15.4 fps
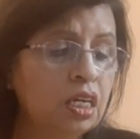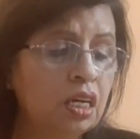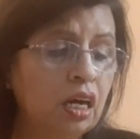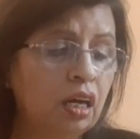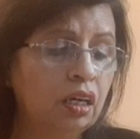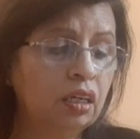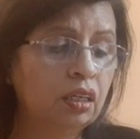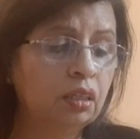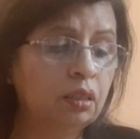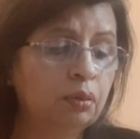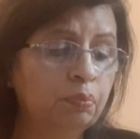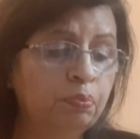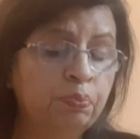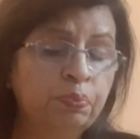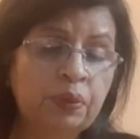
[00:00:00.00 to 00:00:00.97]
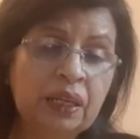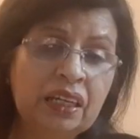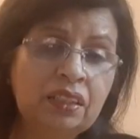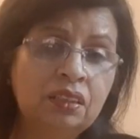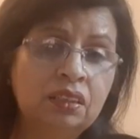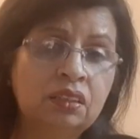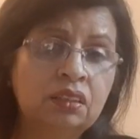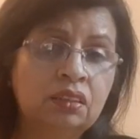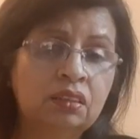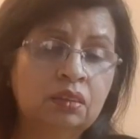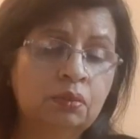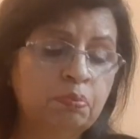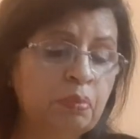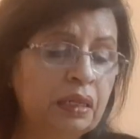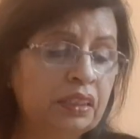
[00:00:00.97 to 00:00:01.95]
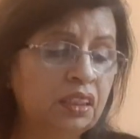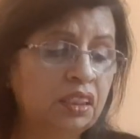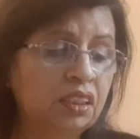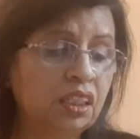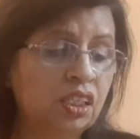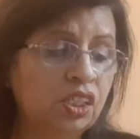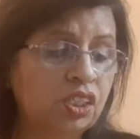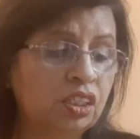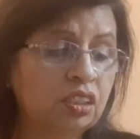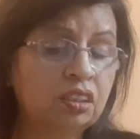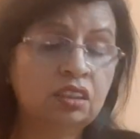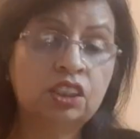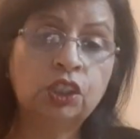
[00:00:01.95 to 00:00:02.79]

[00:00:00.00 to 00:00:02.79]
breath meditation,